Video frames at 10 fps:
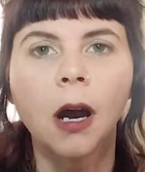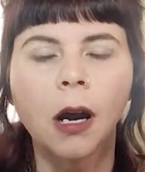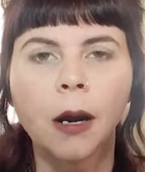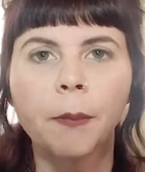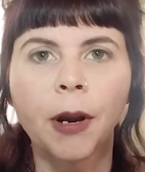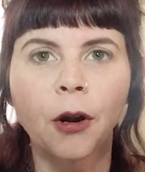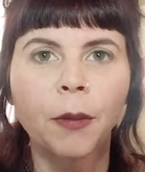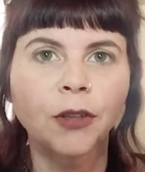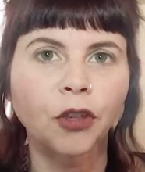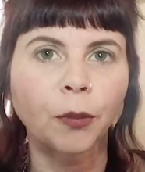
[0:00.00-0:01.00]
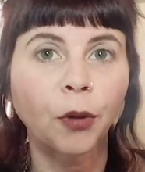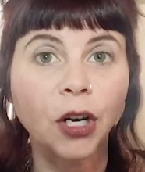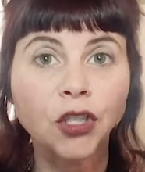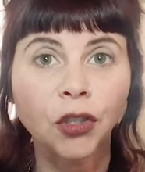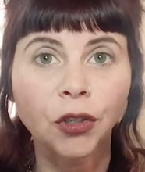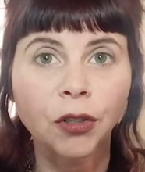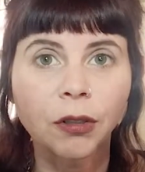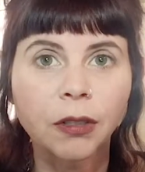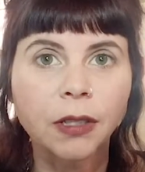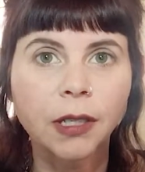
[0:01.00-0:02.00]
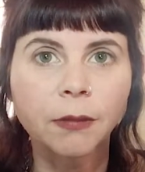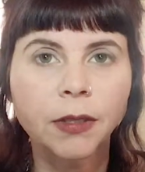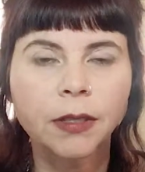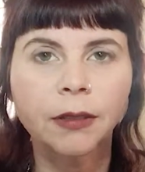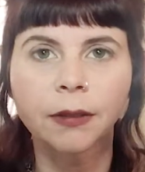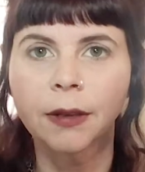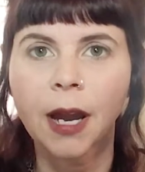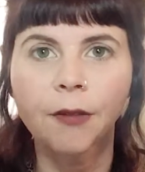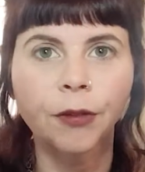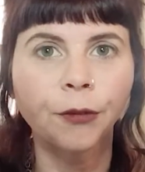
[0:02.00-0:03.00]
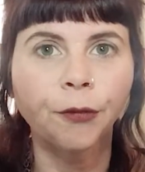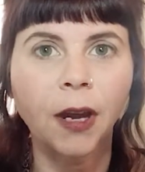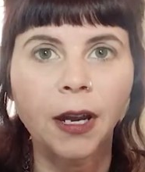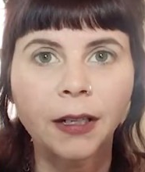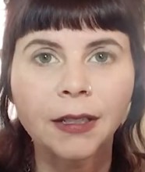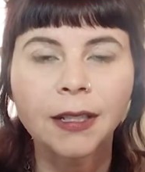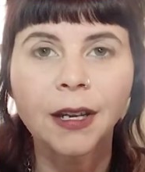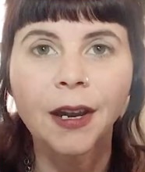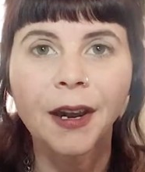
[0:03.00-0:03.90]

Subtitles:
Barometric pressure seems to have an effect.